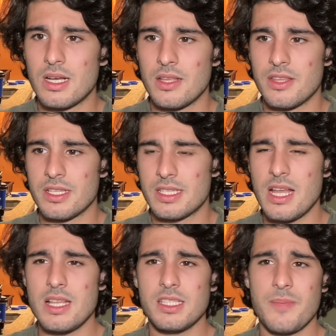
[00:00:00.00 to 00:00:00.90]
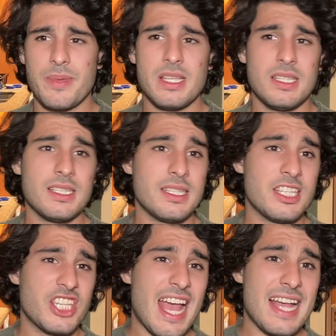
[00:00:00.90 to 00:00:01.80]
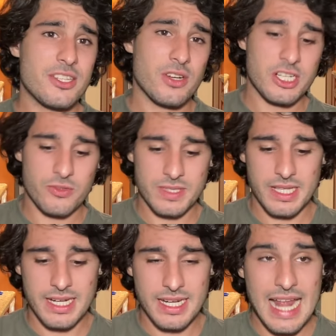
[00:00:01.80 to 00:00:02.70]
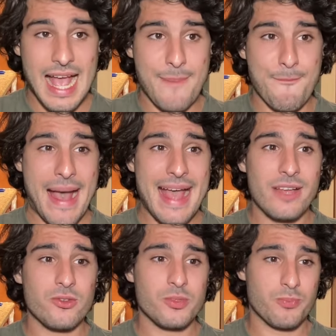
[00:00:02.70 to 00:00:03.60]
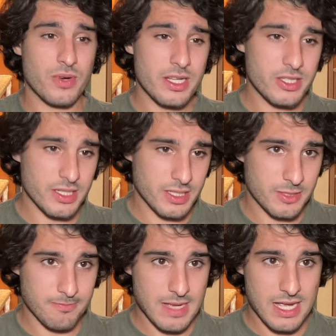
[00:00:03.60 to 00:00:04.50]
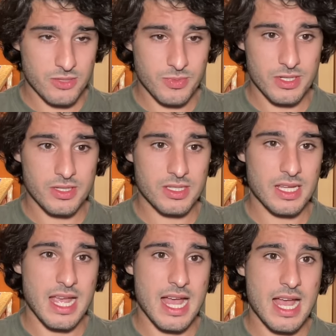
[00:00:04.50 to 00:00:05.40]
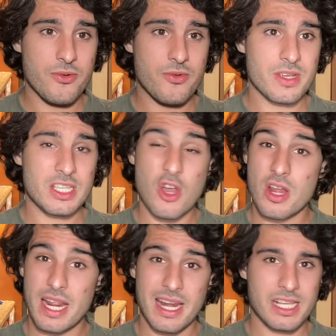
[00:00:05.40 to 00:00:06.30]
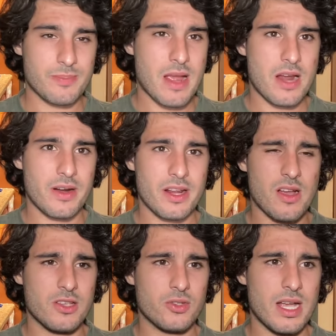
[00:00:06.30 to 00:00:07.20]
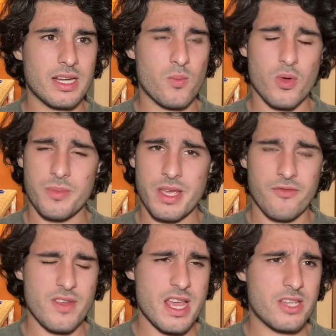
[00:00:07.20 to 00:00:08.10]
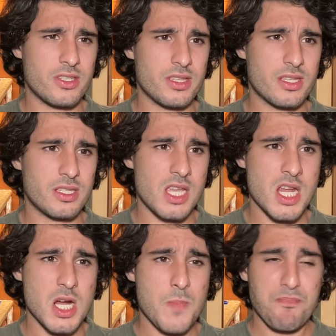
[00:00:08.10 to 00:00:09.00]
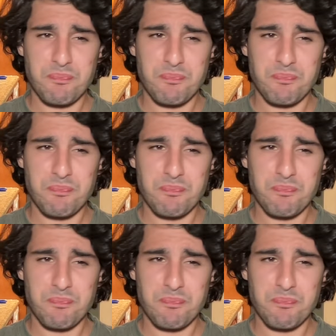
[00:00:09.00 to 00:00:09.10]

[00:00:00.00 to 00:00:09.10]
The Suns, the Pistons, and the Jazz are interested in Miles Bridges. Miles Bridges is a guy who is on an expiring contract and will be a free agent this year.